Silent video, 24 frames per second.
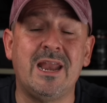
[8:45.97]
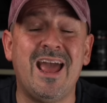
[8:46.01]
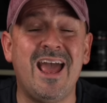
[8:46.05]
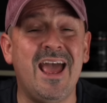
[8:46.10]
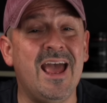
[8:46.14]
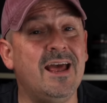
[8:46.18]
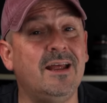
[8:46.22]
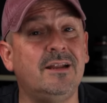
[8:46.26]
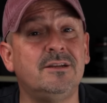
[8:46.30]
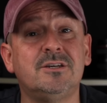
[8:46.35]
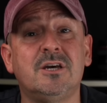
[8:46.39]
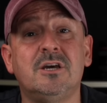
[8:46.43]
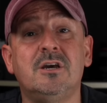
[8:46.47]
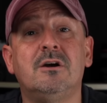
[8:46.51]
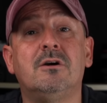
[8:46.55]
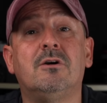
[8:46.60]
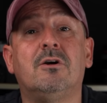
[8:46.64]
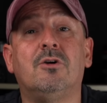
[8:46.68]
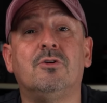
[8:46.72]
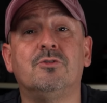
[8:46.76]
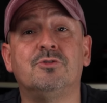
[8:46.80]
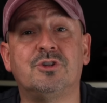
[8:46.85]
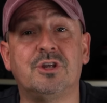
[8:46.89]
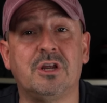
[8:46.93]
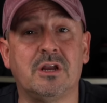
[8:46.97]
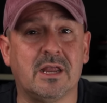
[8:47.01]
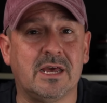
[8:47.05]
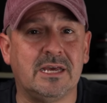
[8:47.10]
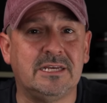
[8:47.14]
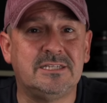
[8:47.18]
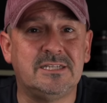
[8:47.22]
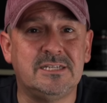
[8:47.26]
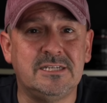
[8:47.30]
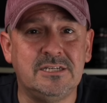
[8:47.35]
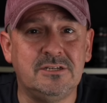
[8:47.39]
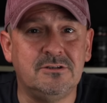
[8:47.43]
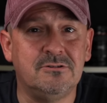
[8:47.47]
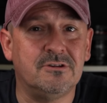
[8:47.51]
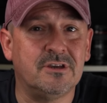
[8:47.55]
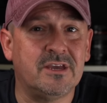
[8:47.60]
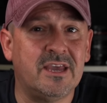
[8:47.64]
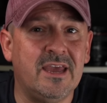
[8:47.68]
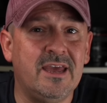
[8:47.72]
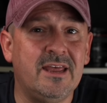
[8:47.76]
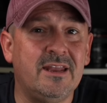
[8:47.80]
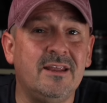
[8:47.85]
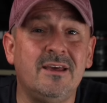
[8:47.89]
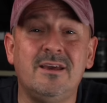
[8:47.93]
And until I see you
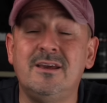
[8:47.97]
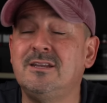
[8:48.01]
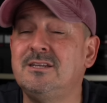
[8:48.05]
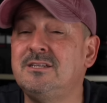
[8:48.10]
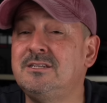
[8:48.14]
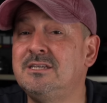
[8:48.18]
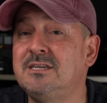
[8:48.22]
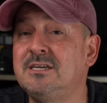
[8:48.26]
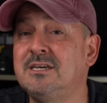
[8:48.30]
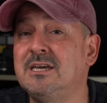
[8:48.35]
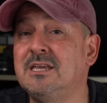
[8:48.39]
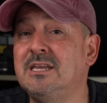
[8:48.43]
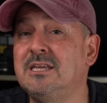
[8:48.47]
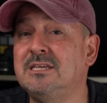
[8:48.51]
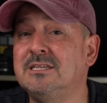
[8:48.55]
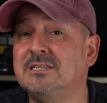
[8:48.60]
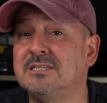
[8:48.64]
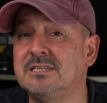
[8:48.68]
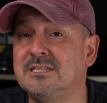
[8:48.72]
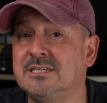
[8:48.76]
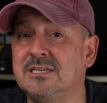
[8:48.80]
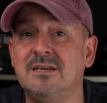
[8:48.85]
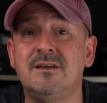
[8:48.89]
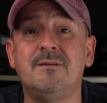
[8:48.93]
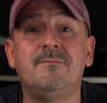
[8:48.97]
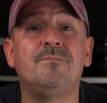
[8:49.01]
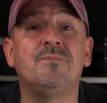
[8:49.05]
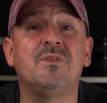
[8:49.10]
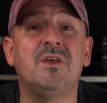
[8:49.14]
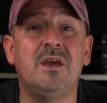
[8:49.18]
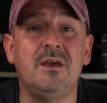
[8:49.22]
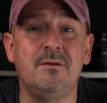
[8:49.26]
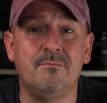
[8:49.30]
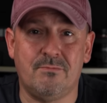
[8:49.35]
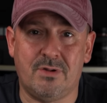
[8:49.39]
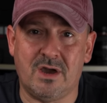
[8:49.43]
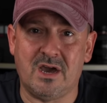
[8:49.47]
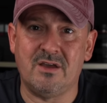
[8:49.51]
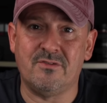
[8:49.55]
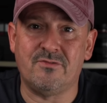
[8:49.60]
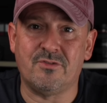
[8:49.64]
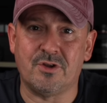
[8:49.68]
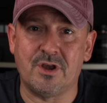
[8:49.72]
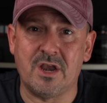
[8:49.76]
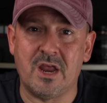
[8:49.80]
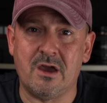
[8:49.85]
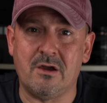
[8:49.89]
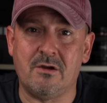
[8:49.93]
again, take it easy and bye
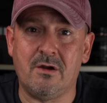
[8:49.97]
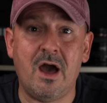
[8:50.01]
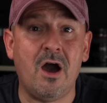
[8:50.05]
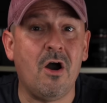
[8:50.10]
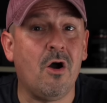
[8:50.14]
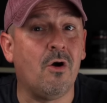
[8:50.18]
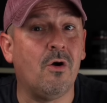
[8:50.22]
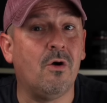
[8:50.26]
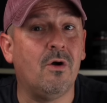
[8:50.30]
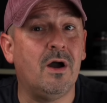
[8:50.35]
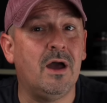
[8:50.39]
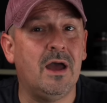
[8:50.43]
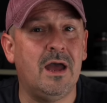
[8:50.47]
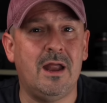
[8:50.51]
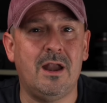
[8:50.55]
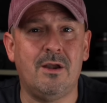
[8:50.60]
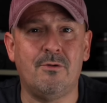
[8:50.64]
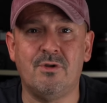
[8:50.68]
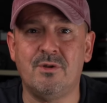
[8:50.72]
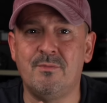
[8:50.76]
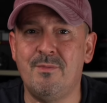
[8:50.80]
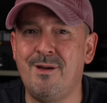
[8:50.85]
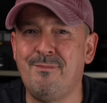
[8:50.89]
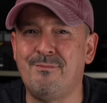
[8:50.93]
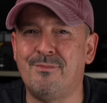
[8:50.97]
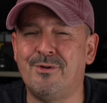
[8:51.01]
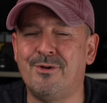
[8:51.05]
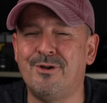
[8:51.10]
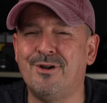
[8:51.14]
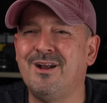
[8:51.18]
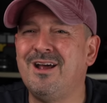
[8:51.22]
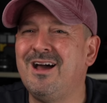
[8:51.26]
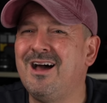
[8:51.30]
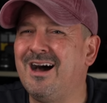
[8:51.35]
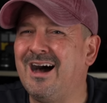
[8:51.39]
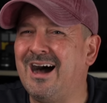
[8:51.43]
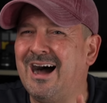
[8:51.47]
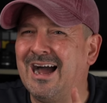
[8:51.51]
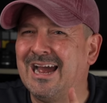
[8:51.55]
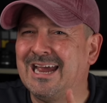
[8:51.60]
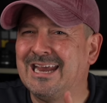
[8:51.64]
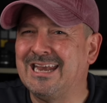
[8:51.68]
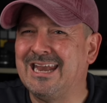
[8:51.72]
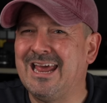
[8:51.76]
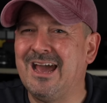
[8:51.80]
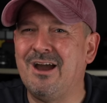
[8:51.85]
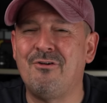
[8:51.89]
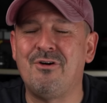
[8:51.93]
for now. Oh, and remember, I
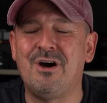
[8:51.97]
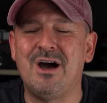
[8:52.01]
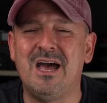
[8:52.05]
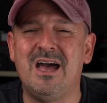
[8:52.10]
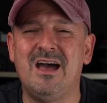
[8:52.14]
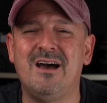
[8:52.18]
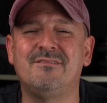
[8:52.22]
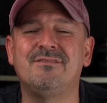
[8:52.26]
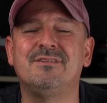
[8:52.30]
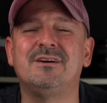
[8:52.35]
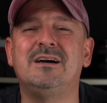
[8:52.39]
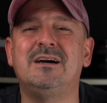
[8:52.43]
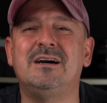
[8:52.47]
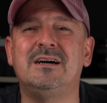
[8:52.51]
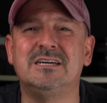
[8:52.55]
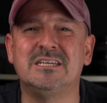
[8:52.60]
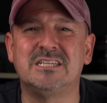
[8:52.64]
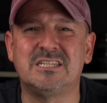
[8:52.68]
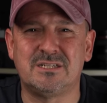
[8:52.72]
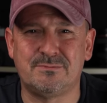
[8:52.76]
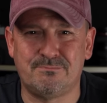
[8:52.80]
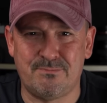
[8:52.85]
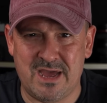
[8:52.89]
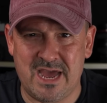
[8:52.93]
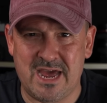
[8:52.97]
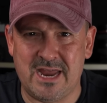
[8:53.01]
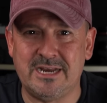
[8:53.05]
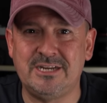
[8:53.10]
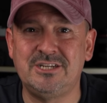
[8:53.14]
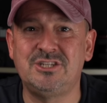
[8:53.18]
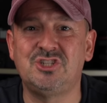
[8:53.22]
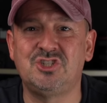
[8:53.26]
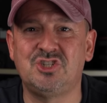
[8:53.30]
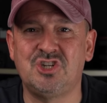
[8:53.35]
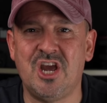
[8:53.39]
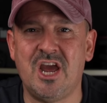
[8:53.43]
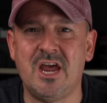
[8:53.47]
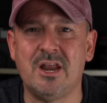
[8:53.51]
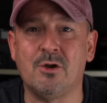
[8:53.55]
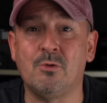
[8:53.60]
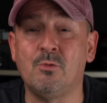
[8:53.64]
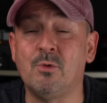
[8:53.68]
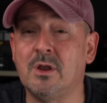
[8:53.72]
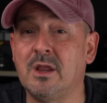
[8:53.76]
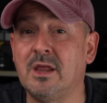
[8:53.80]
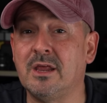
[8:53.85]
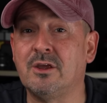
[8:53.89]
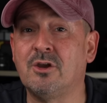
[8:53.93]
now have a Spanish channel
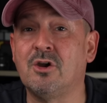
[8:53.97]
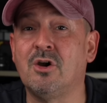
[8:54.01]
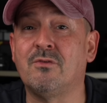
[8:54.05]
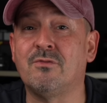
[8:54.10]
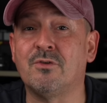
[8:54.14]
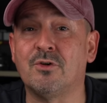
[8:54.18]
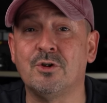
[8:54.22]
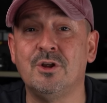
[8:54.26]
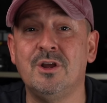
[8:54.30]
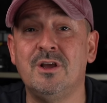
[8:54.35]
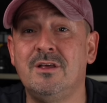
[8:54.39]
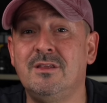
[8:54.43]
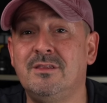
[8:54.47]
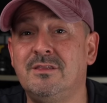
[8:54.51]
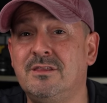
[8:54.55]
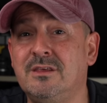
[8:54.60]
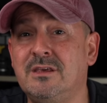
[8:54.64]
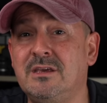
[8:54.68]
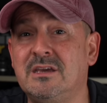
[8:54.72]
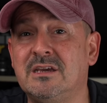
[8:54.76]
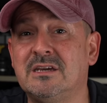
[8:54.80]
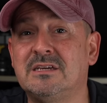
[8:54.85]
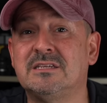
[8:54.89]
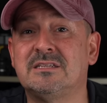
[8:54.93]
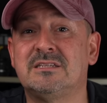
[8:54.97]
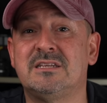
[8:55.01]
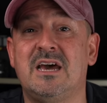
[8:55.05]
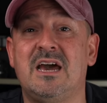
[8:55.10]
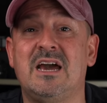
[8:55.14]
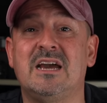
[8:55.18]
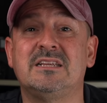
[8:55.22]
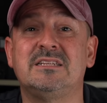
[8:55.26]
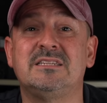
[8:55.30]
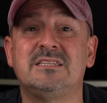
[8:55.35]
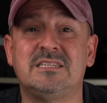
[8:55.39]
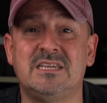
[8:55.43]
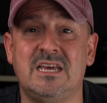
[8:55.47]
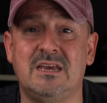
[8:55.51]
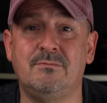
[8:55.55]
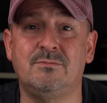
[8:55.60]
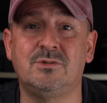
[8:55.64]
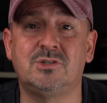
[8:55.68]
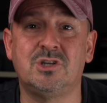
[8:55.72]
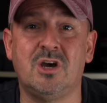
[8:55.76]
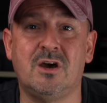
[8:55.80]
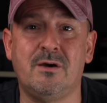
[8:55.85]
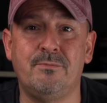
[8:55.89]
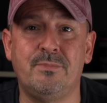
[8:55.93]
where I cover the exact same
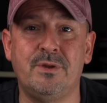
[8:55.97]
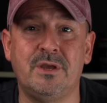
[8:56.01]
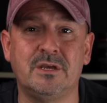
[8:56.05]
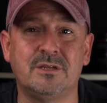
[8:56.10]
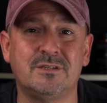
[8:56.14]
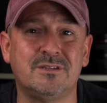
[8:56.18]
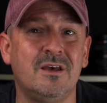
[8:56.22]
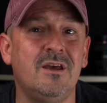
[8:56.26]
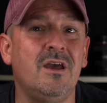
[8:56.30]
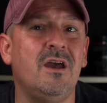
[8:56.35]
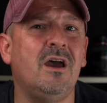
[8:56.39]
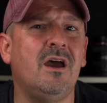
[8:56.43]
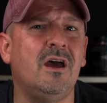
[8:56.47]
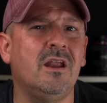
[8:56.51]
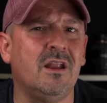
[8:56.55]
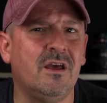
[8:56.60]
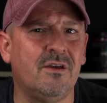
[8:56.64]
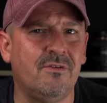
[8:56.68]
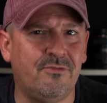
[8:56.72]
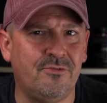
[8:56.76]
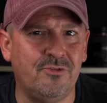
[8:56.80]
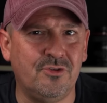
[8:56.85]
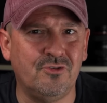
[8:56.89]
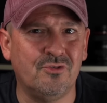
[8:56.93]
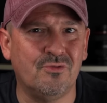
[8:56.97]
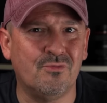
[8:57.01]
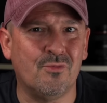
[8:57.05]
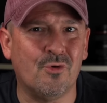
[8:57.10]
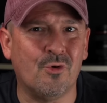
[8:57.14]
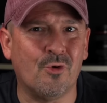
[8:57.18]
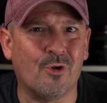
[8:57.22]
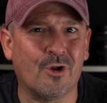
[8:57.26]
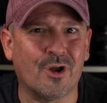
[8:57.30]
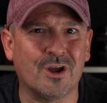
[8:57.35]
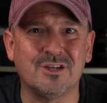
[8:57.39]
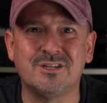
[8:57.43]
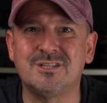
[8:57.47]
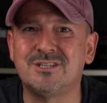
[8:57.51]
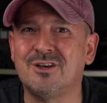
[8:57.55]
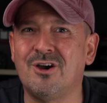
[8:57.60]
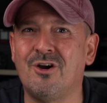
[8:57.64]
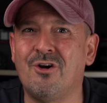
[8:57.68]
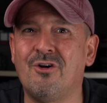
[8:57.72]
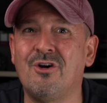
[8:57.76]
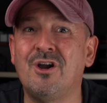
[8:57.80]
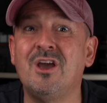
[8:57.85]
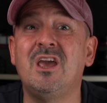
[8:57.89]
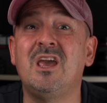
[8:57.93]
topics and a few more.
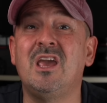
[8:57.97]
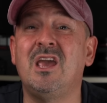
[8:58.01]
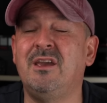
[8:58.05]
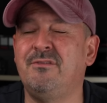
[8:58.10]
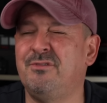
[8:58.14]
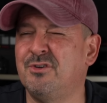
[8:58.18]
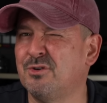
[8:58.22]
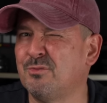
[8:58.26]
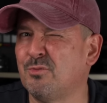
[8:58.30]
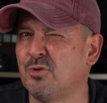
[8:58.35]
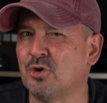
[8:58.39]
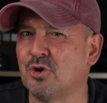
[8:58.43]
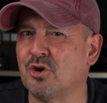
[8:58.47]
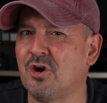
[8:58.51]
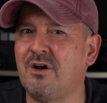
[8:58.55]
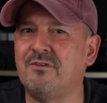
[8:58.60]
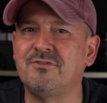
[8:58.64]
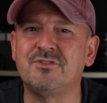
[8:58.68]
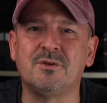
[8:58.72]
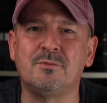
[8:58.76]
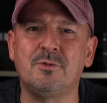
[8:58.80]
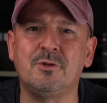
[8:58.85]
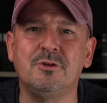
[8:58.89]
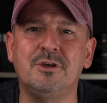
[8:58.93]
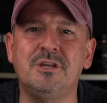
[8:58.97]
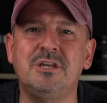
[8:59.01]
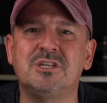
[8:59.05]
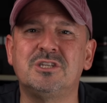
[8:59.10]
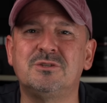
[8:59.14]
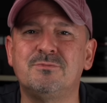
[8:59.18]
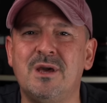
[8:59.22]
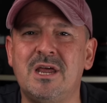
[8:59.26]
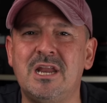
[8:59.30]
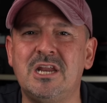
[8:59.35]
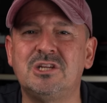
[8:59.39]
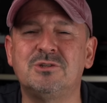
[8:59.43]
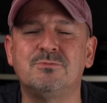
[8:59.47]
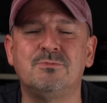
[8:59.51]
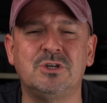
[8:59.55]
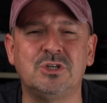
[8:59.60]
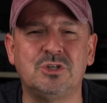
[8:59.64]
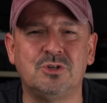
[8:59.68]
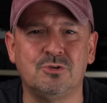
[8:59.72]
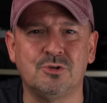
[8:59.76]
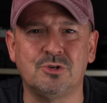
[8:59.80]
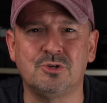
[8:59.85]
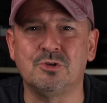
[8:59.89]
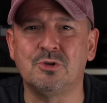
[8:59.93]
So if you're more comfortable in Spanish, make
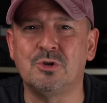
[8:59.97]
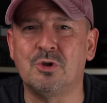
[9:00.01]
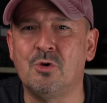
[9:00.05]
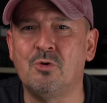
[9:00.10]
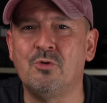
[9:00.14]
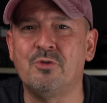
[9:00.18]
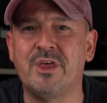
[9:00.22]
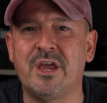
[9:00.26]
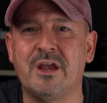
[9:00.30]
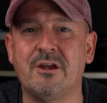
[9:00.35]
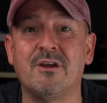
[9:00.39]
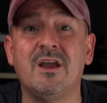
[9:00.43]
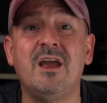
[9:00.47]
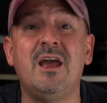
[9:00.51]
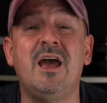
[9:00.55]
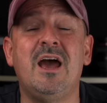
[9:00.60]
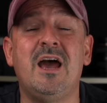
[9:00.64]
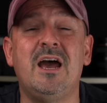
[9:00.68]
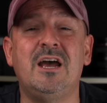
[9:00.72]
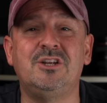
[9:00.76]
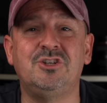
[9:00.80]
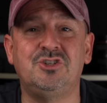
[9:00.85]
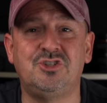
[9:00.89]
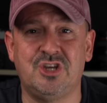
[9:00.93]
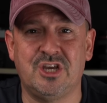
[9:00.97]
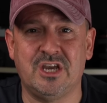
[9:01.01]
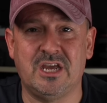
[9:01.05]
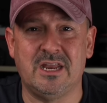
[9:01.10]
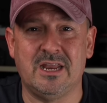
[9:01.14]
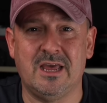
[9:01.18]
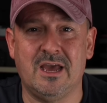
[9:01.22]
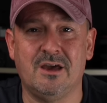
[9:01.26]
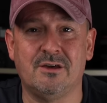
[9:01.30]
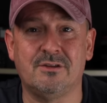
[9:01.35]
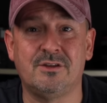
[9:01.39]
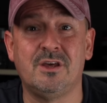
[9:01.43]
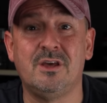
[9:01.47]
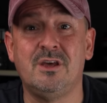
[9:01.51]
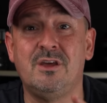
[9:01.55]
sure to go there and check it out.